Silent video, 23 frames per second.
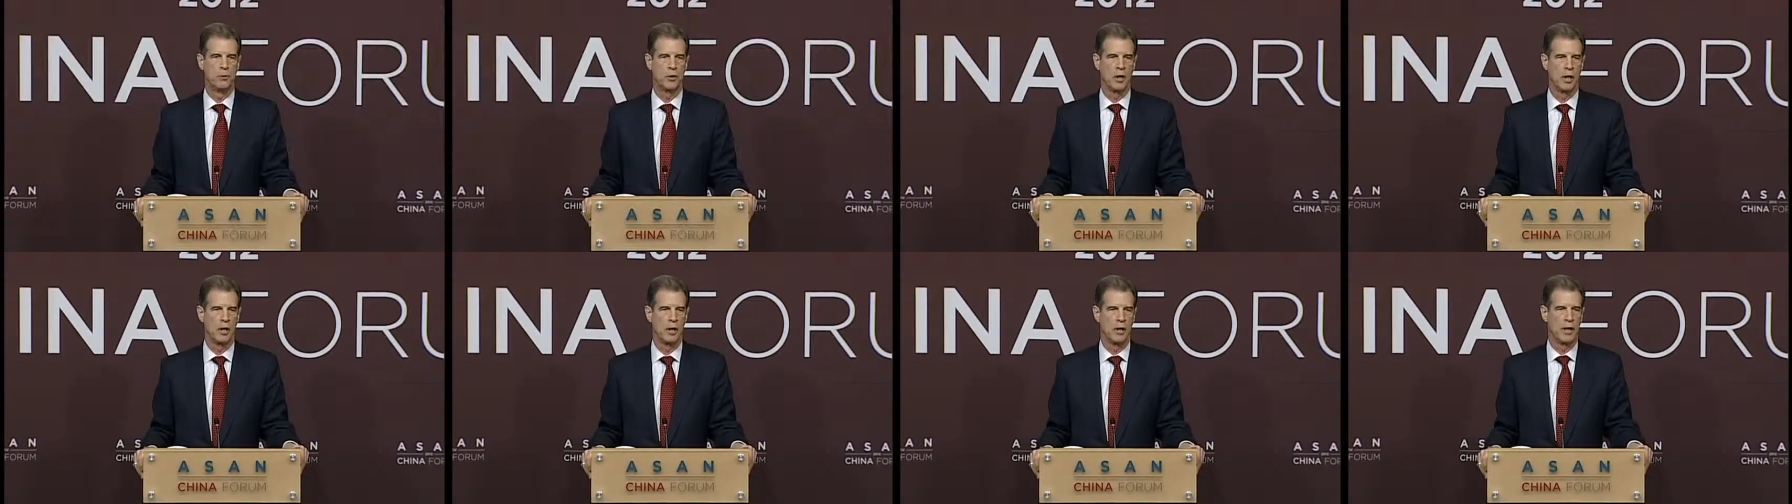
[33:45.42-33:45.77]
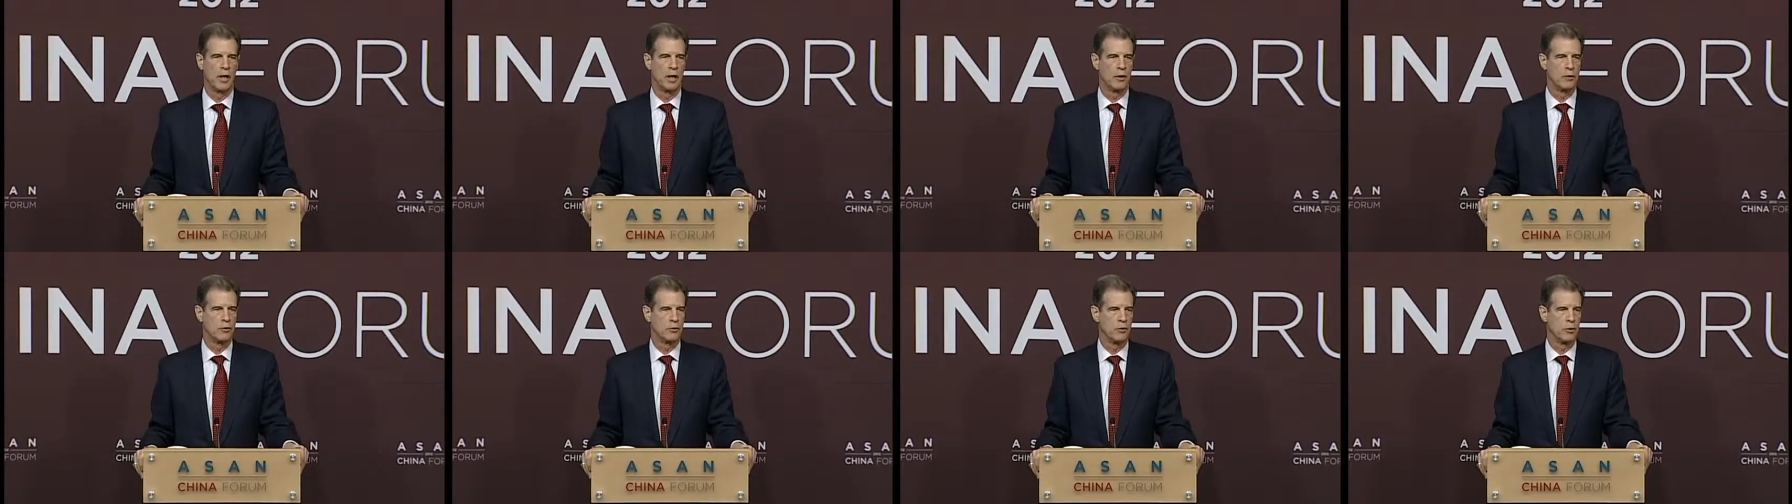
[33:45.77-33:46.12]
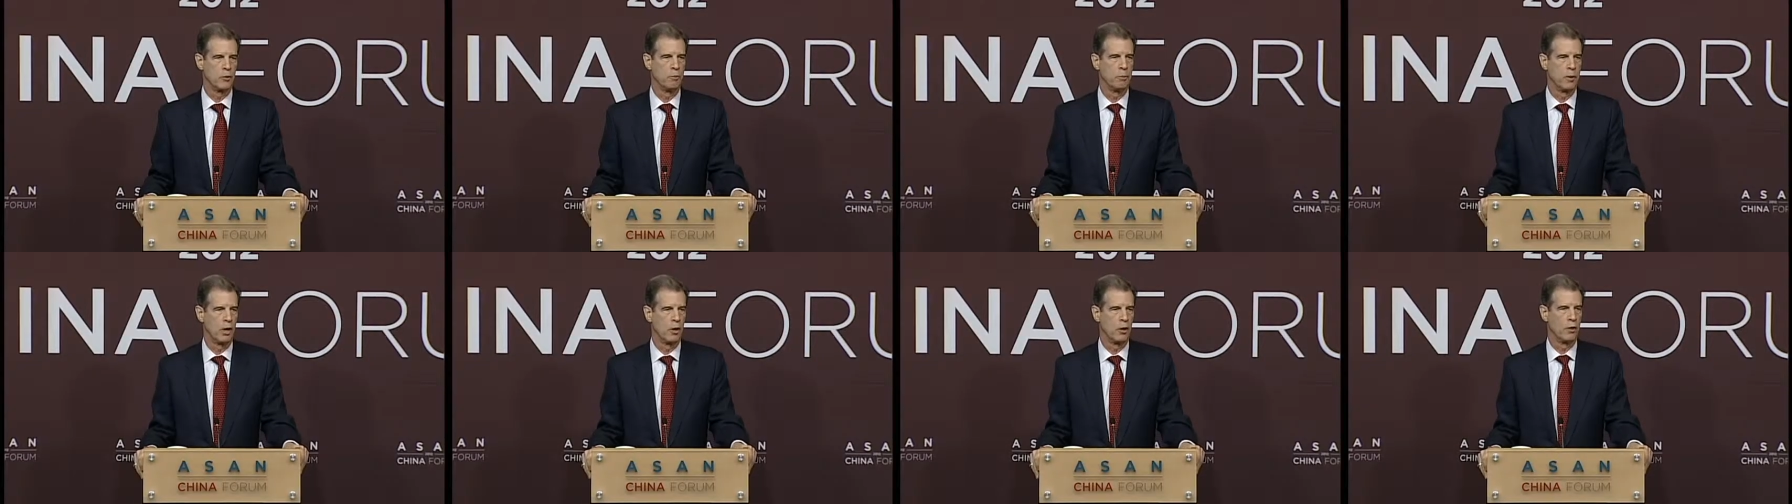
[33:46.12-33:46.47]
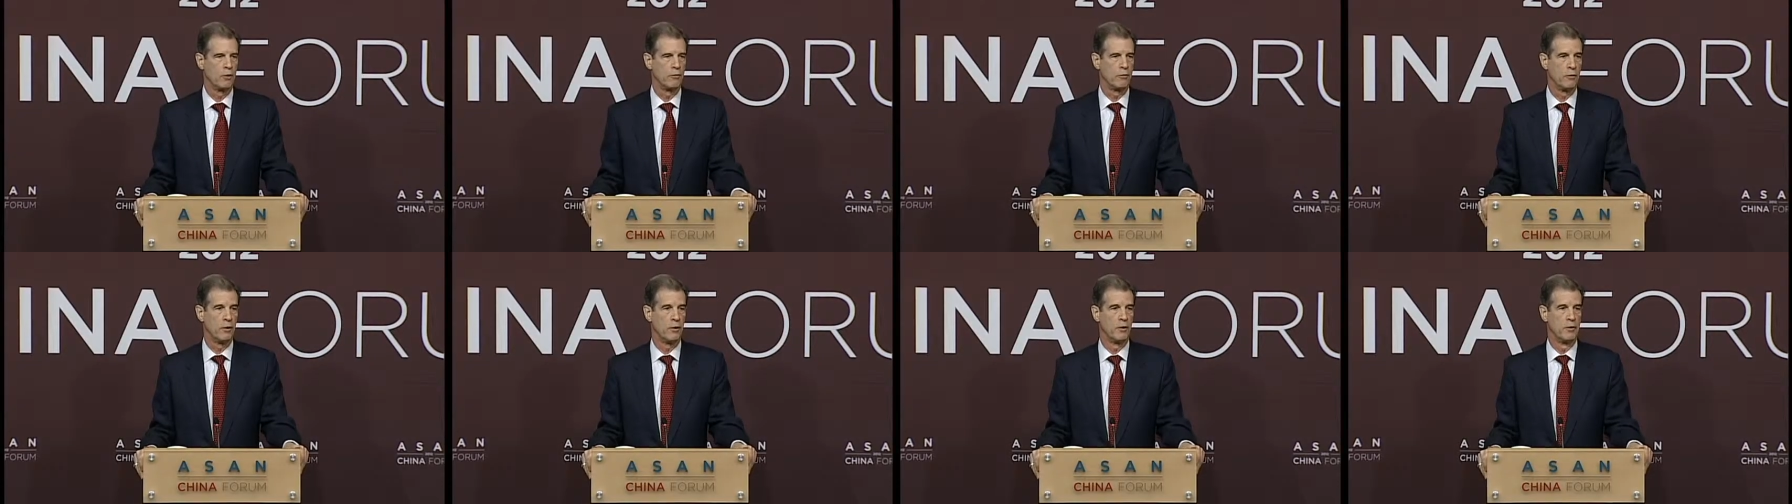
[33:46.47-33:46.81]
are now so
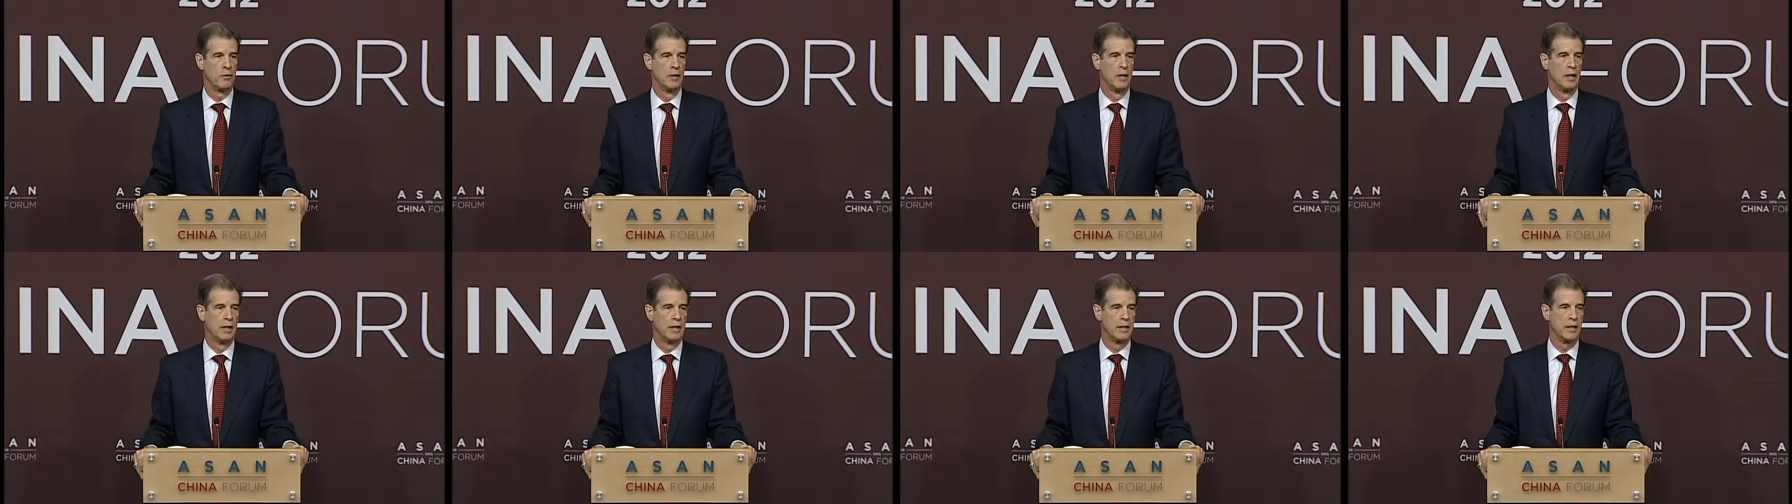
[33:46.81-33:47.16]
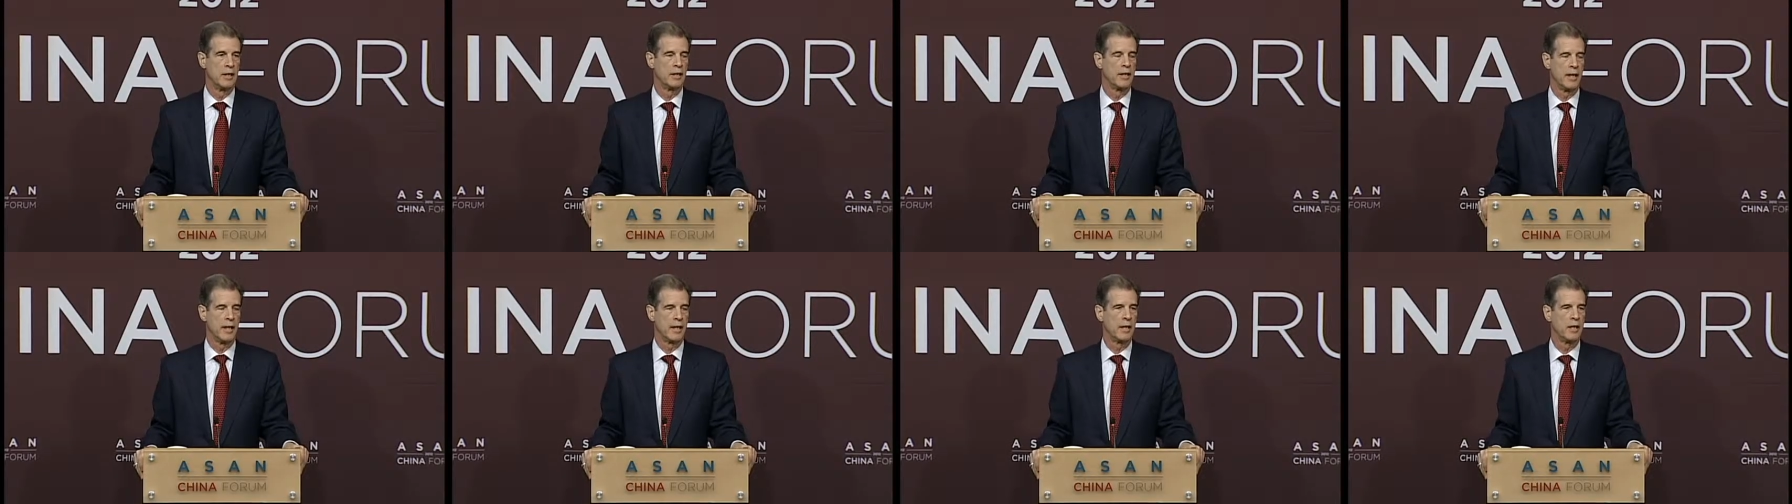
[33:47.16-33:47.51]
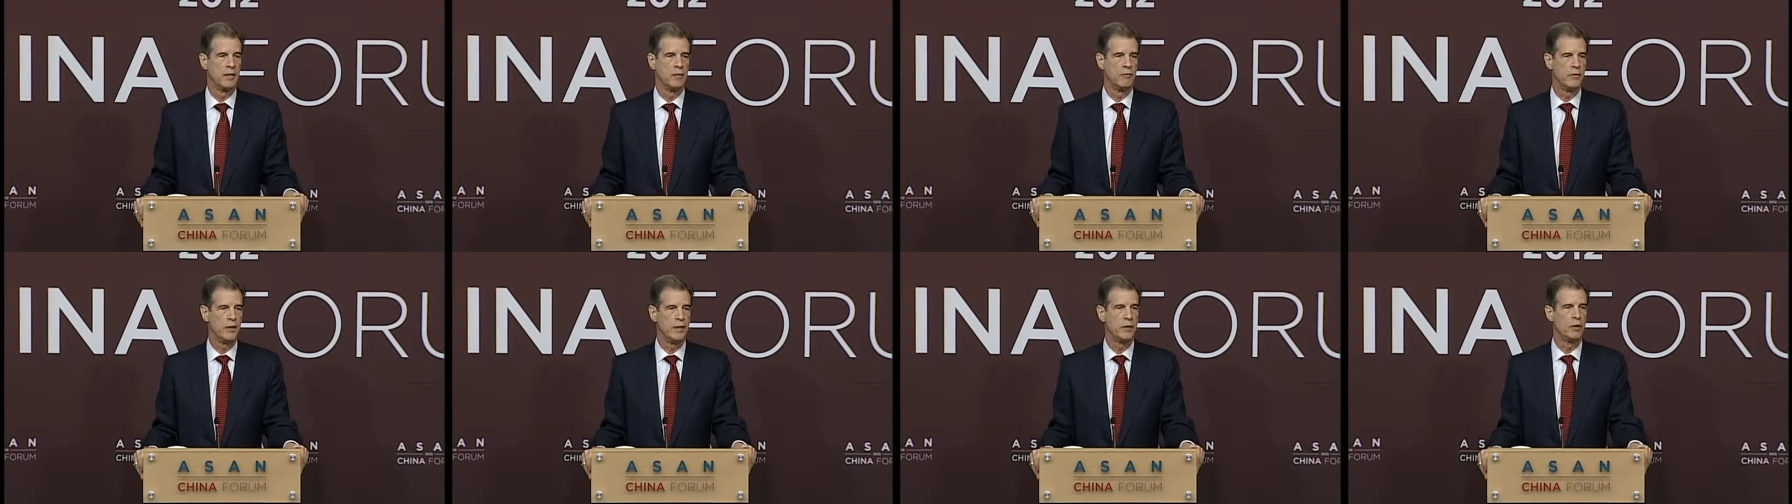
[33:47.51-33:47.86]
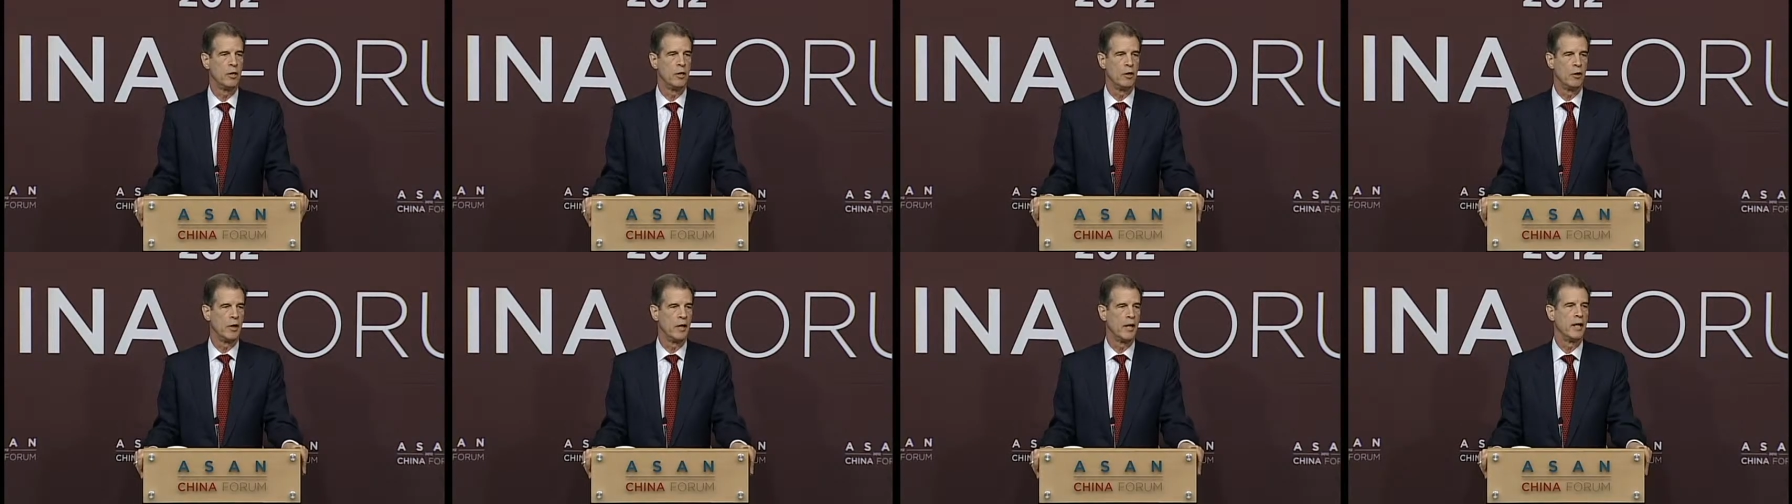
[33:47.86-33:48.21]
powerful that they can
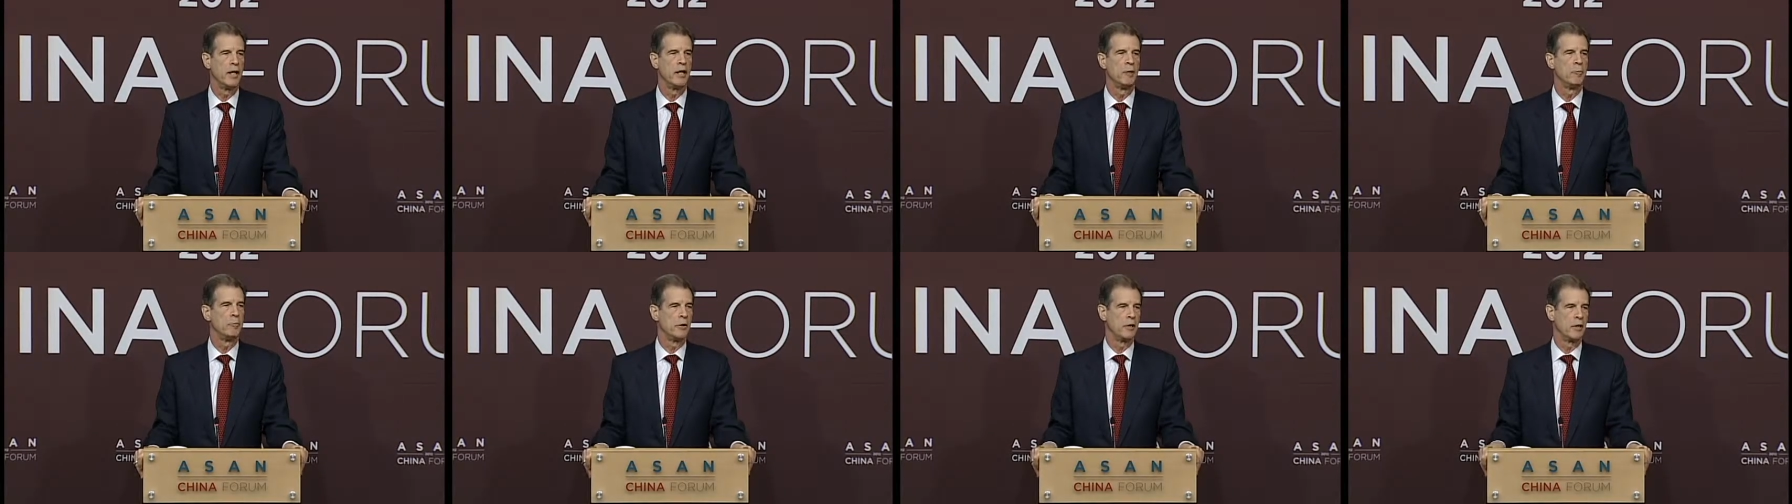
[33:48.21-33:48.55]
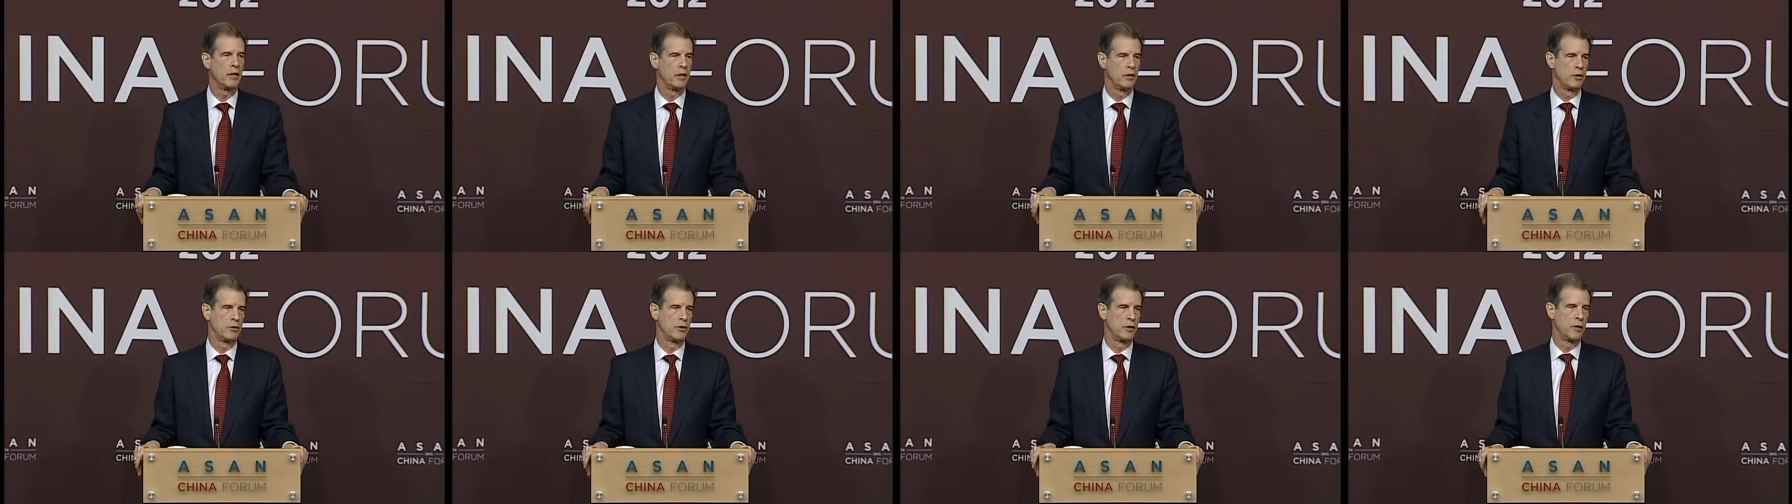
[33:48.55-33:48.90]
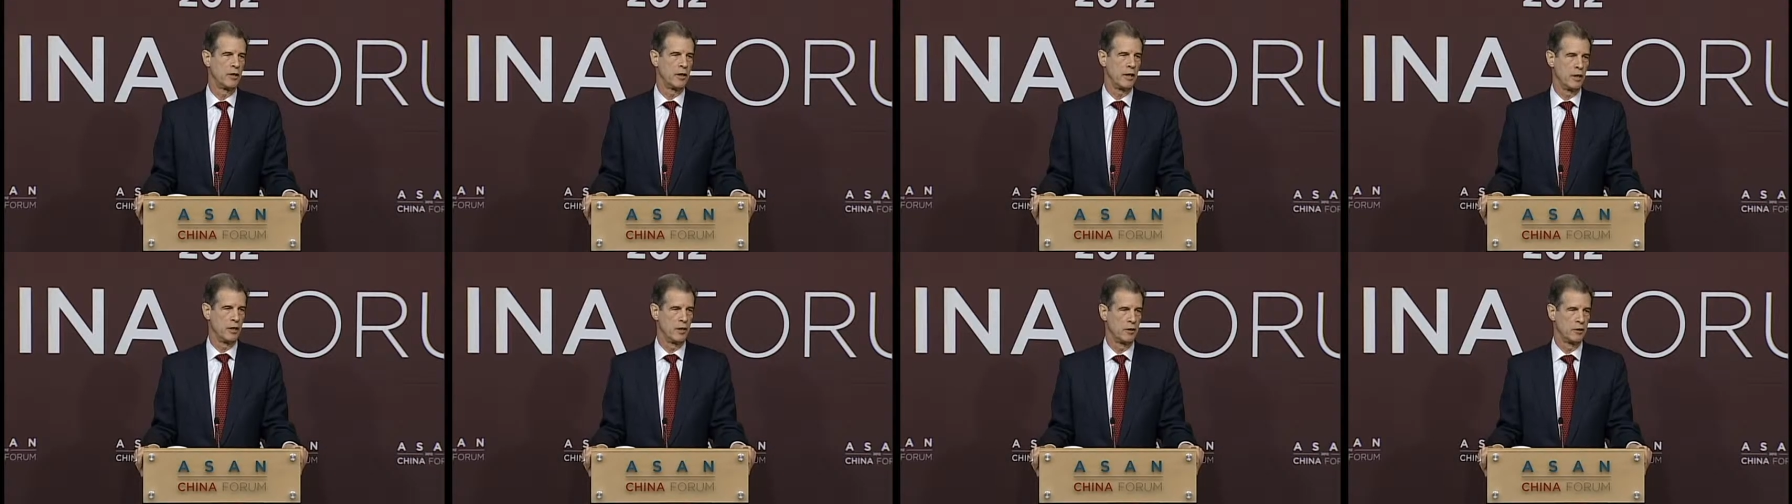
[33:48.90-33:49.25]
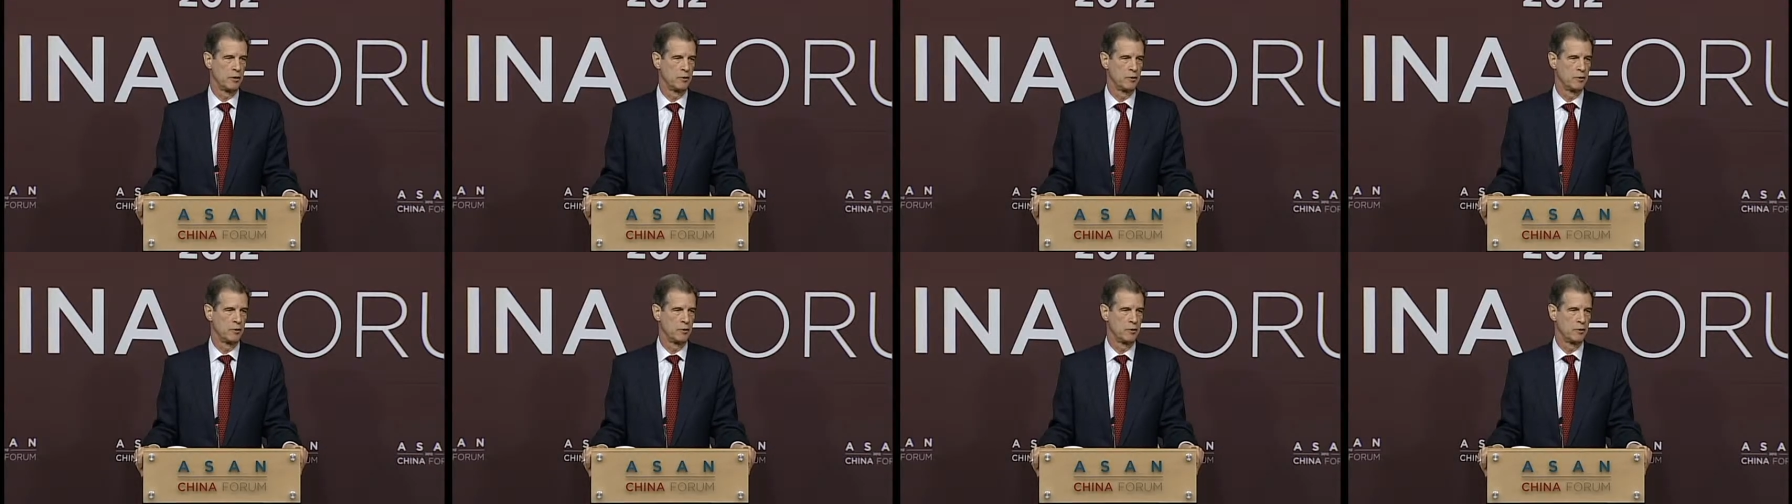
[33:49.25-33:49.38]
veto any potential leader.